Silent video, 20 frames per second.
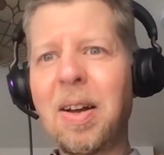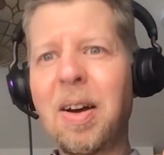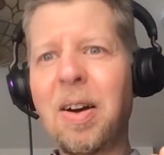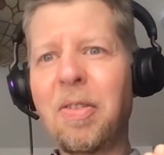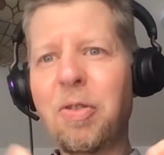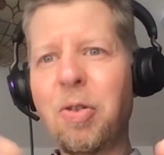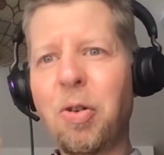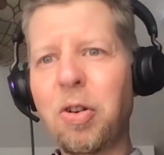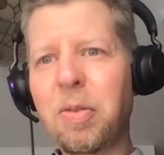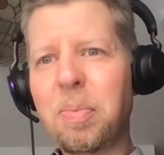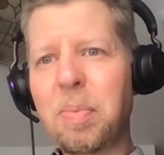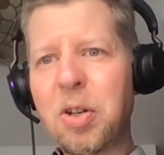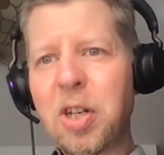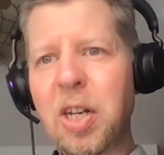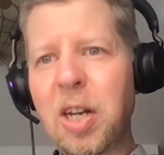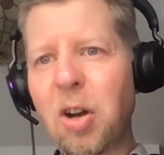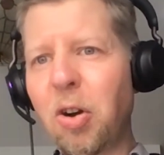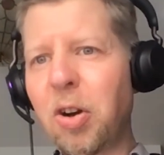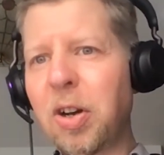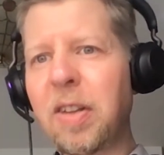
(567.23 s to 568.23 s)
of course,
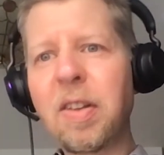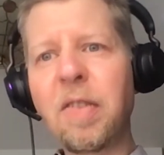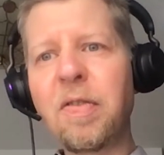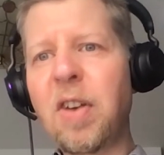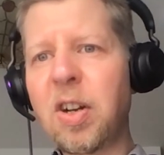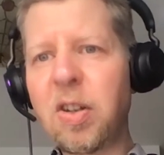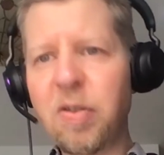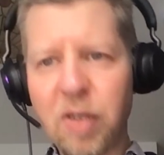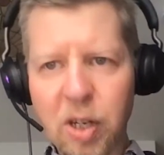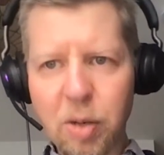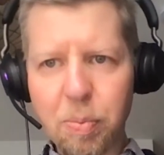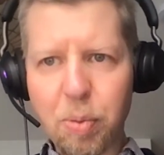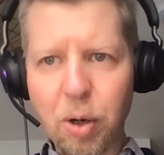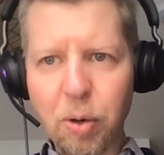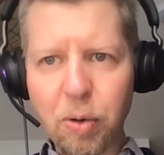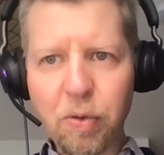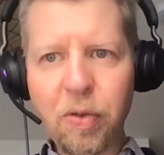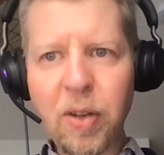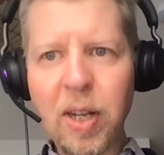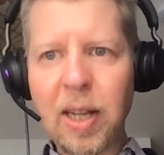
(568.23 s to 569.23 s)
machine learning is a very, very
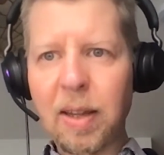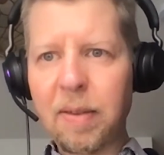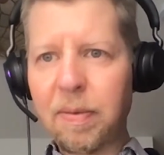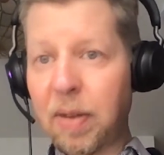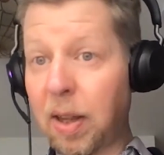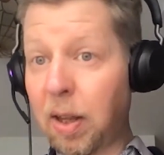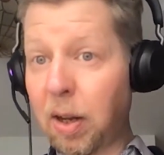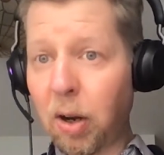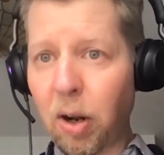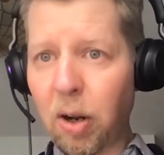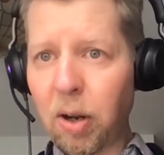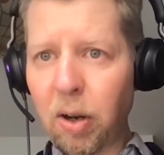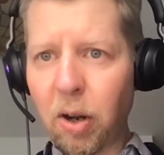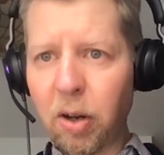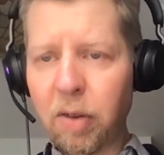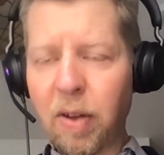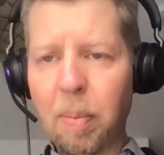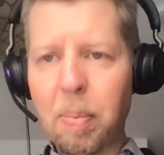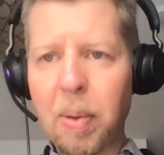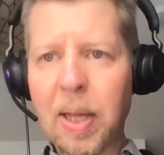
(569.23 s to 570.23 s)
broad field with a
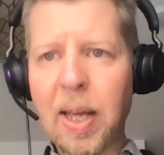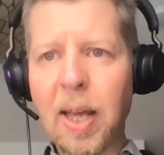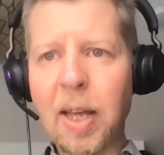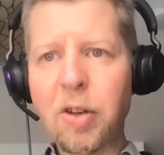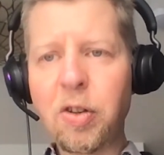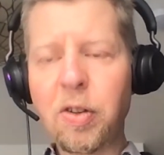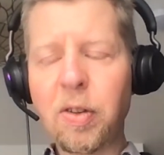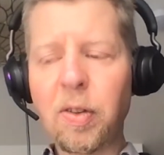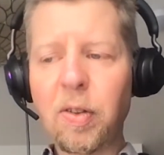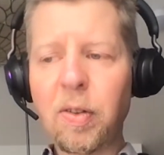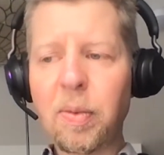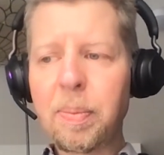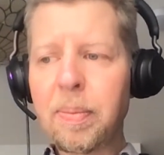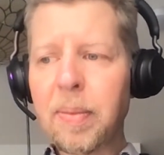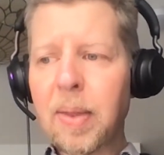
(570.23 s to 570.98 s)
lot of applications.